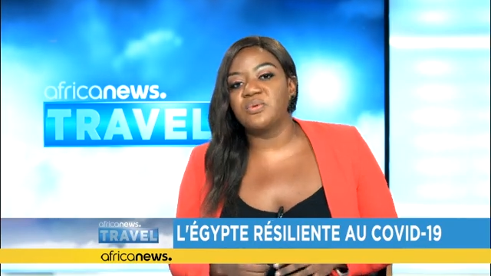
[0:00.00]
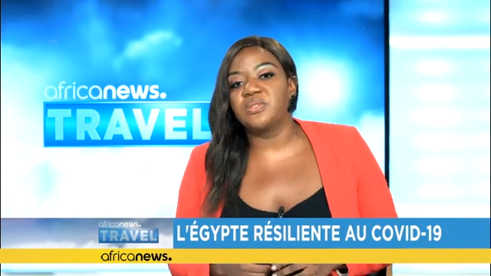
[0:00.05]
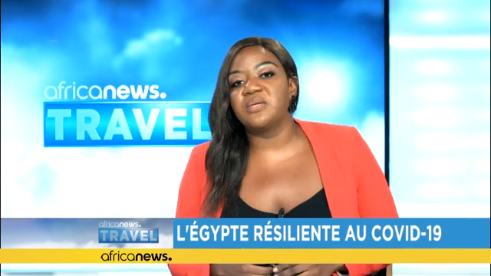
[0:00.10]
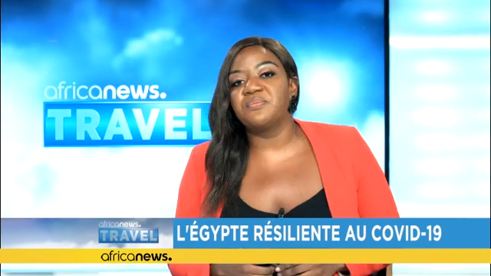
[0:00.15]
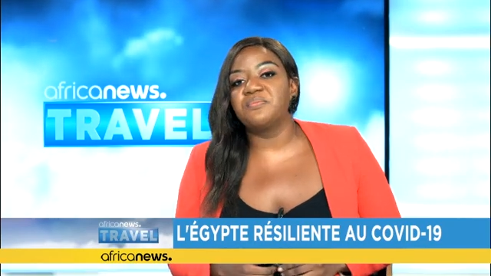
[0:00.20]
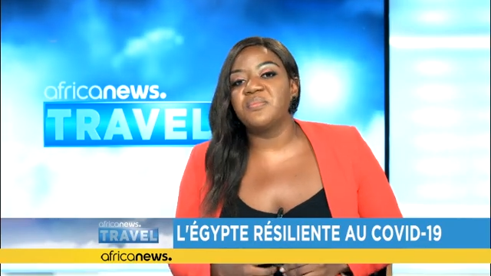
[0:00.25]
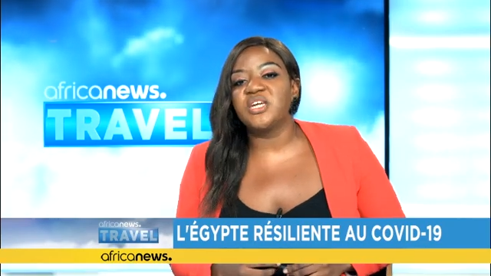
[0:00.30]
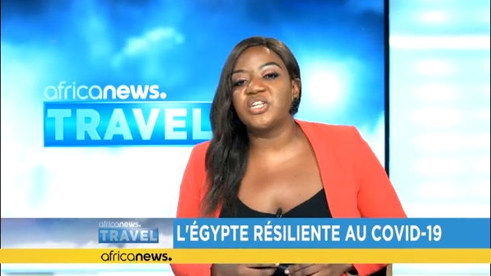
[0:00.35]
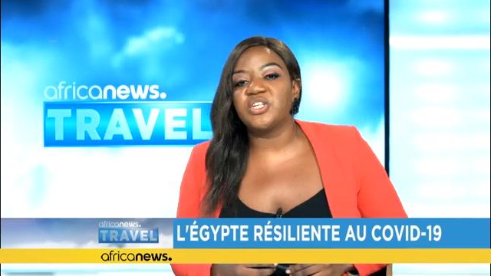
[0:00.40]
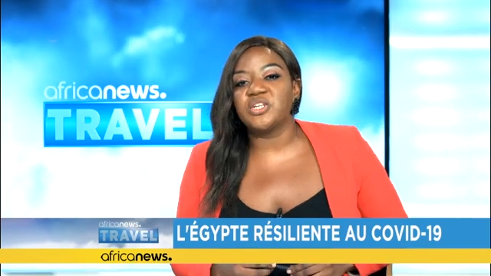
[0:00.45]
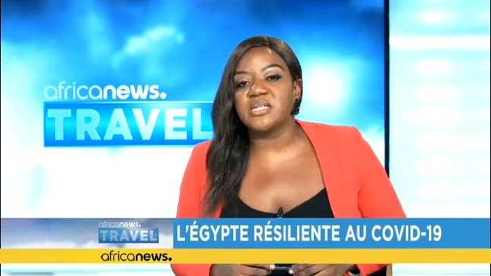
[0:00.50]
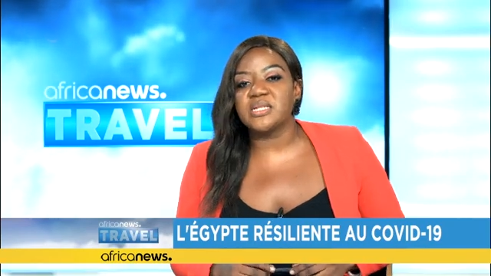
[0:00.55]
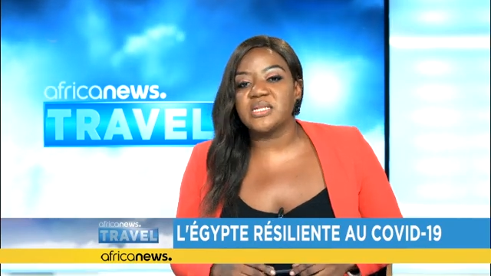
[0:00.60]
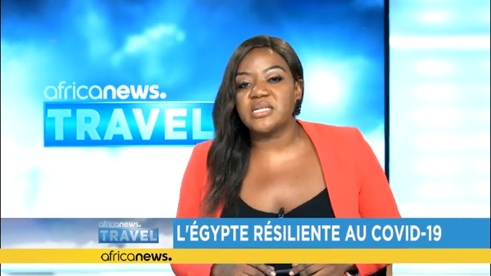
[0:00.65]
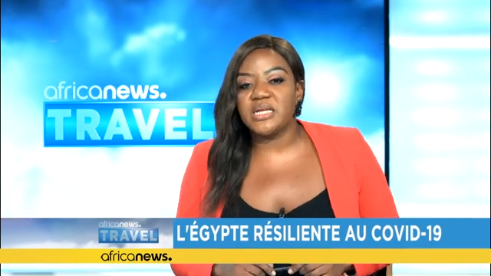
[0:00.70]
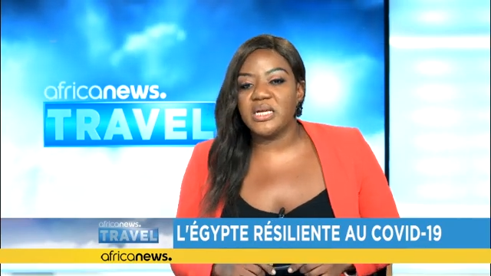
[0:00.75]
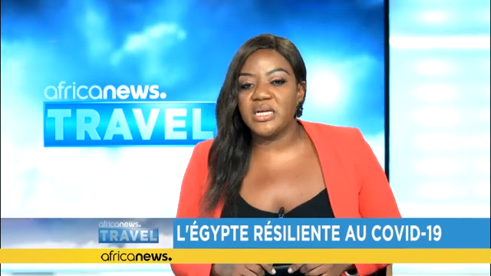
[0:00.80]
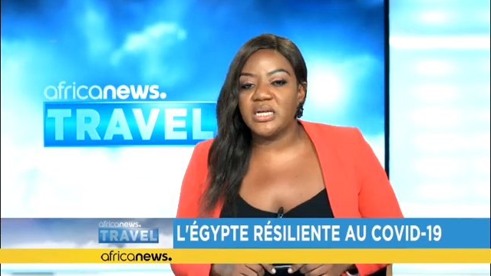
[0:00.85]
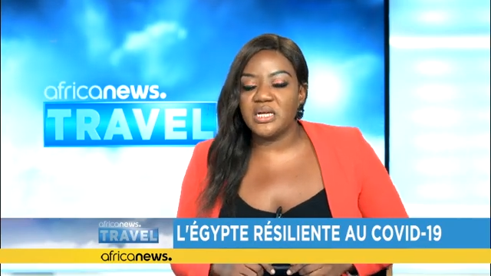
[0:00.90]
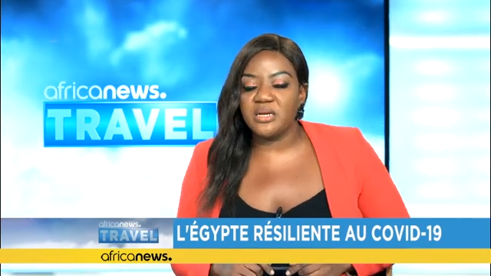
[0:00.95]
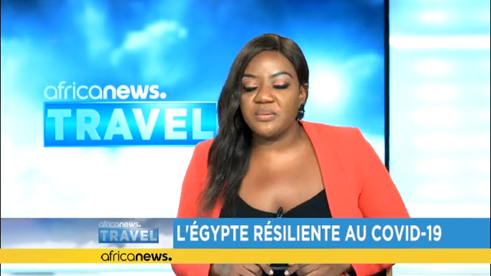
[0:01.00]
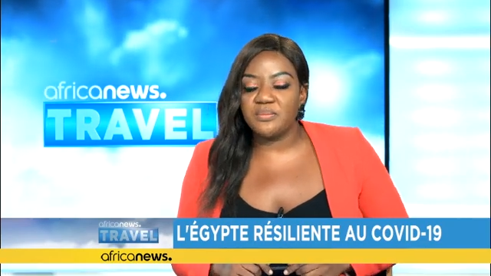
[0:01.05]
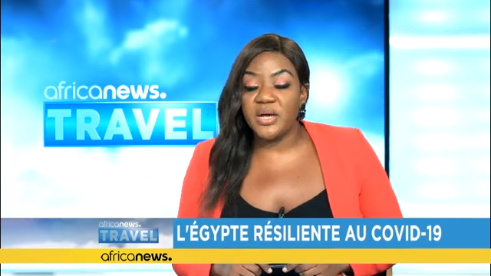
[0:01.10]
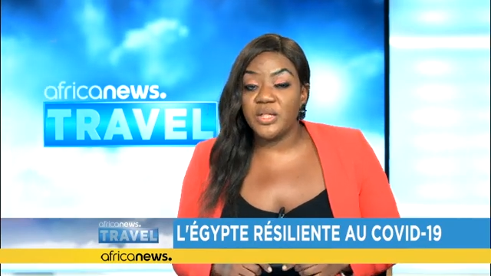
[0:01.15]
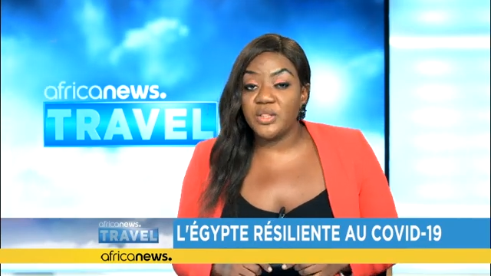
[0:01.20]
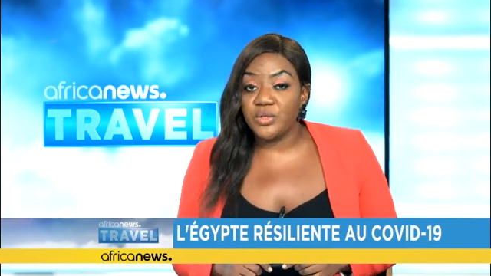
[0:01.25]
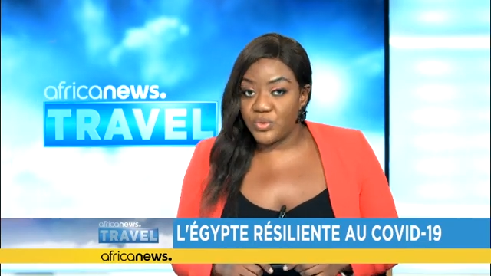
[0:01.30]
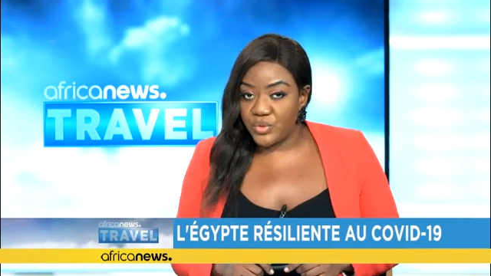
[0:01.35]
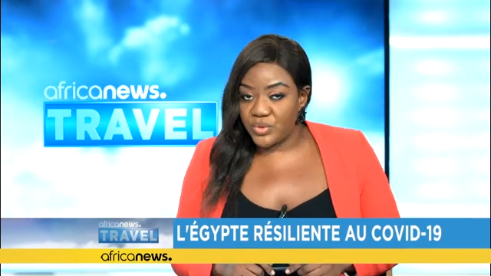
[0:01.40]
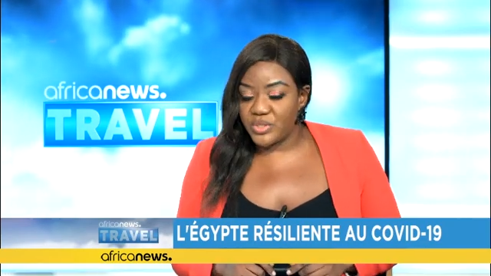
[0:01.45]
with the measures taken
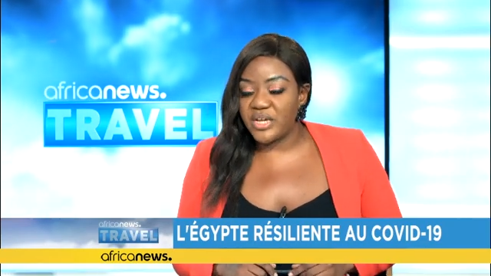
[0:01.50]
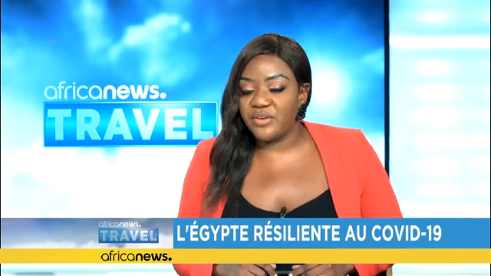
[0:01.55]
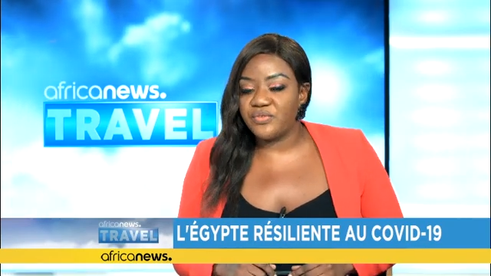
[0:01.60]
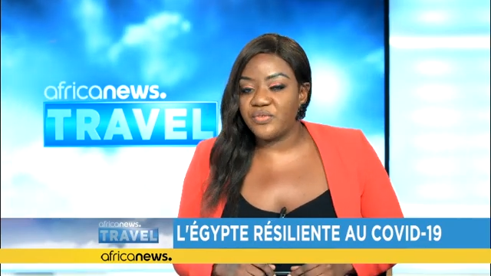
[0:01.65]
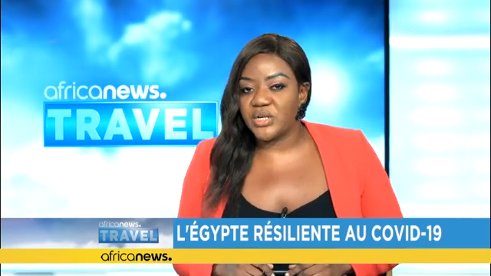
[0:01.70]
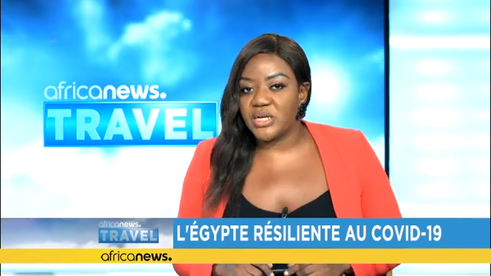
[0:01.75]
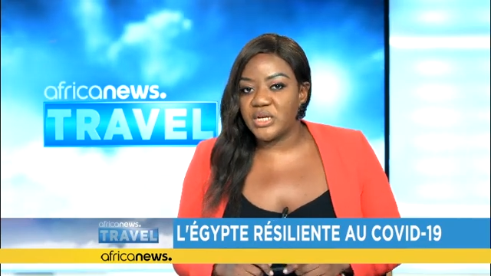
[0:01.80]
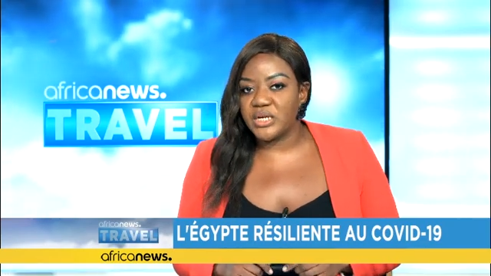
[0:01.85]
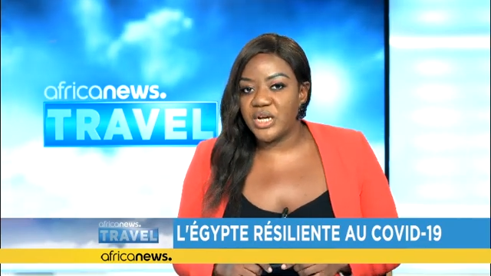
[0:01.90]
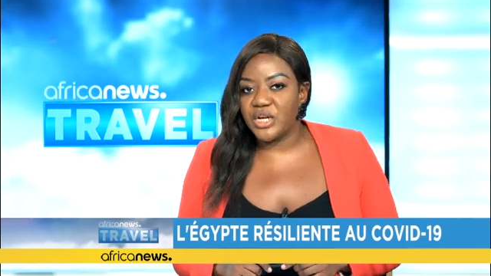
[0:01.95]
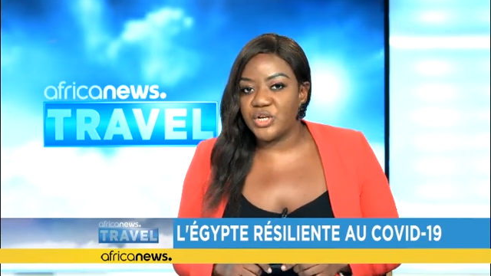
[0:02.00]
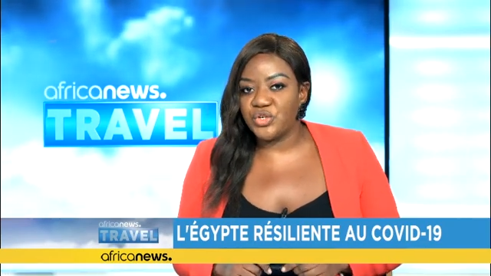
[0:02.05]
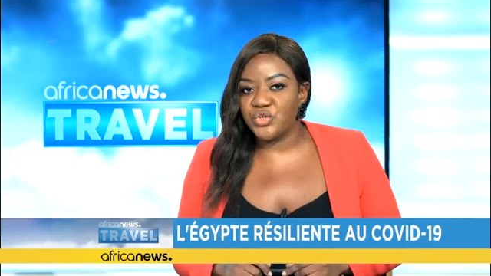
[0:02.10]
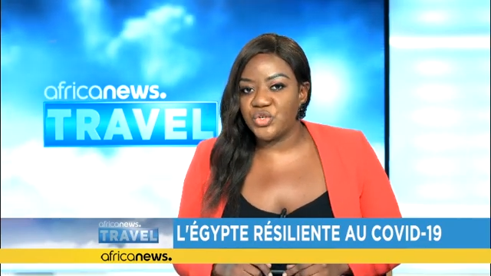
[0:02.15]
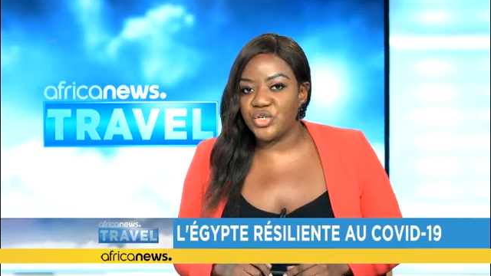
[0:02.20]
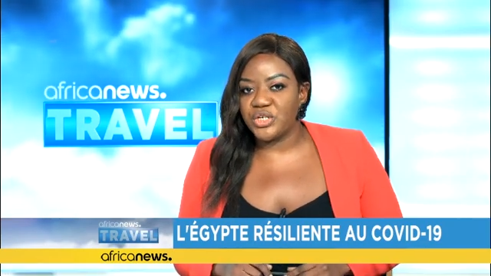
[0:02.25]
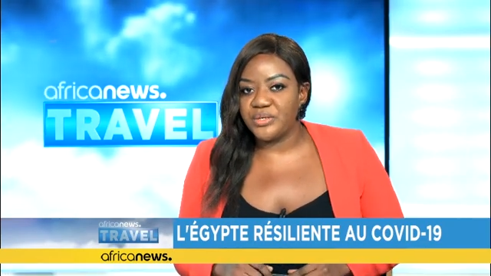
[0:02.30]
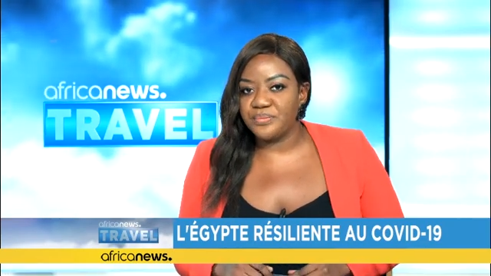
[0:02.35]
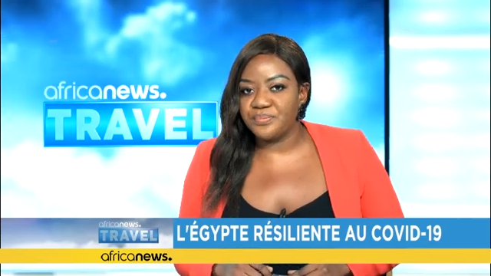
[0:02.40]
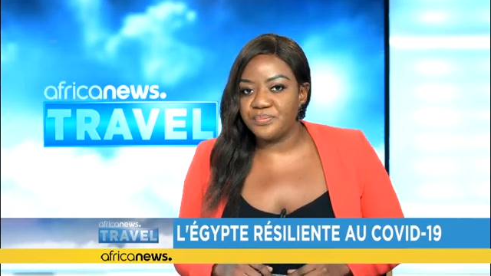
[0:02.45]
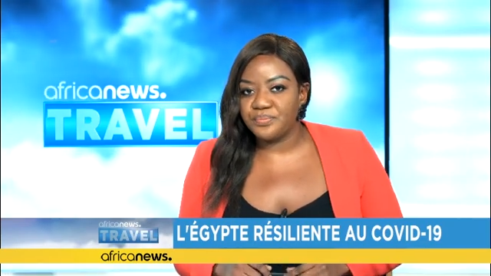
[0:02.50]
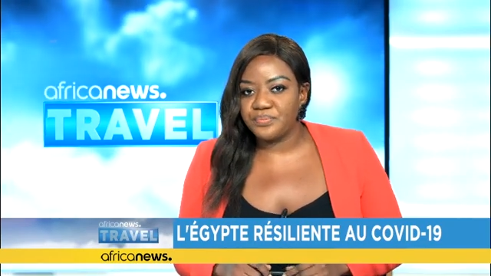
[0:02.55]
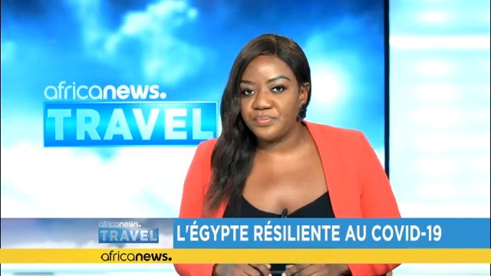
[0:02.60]
by the North African country.